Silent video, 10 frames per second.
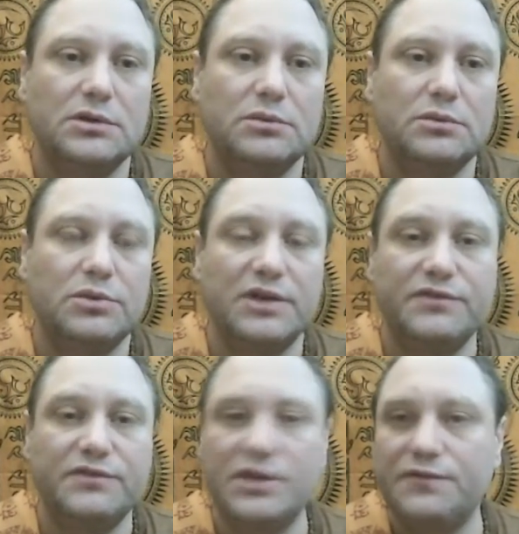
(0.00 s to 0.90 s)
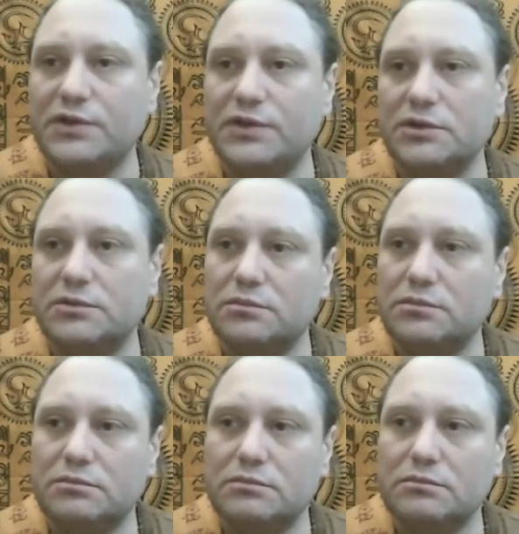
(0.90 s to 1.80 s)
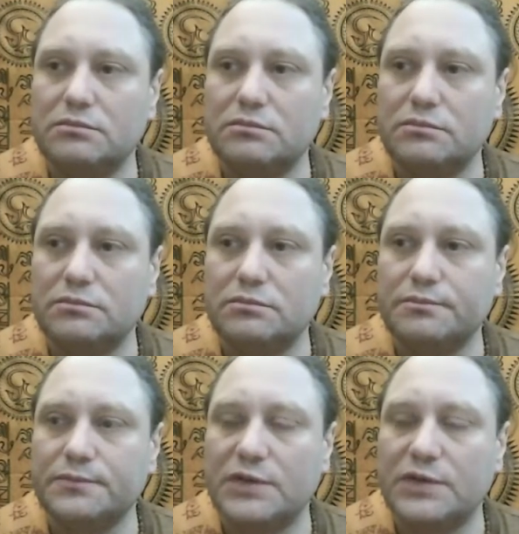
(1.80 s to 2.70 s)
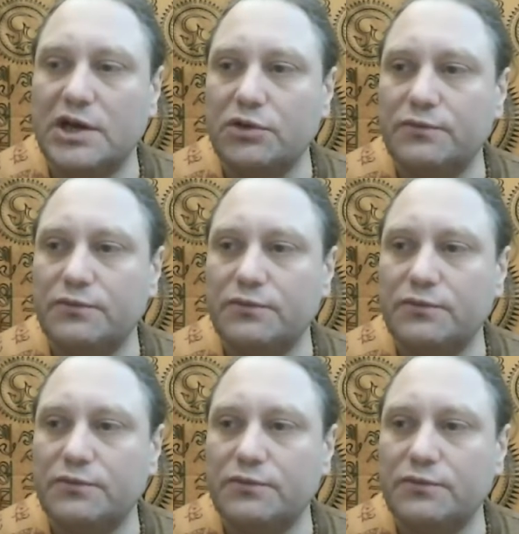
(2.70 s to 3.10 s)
We have different kind of